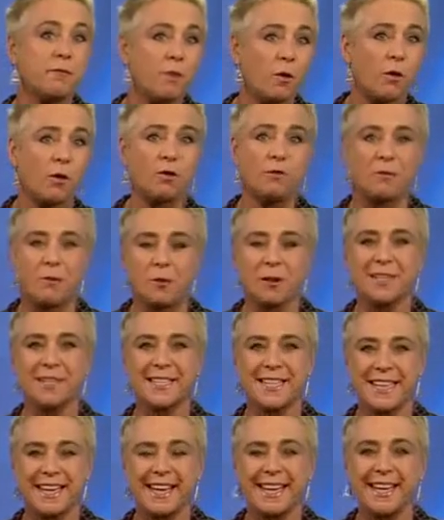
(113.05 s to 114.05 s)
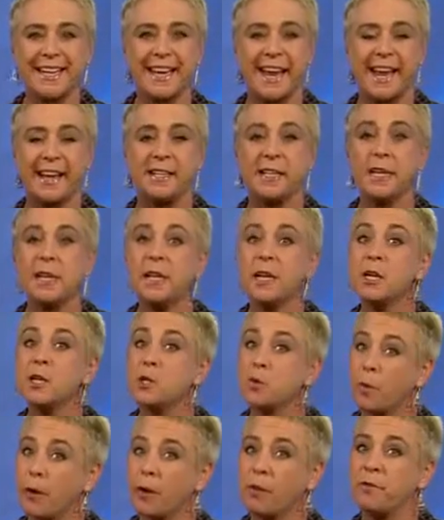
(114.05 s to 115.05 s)
4, 14, and
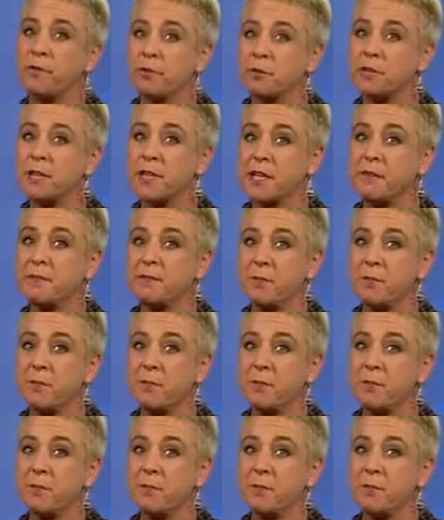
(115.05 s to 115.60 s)
12, 13,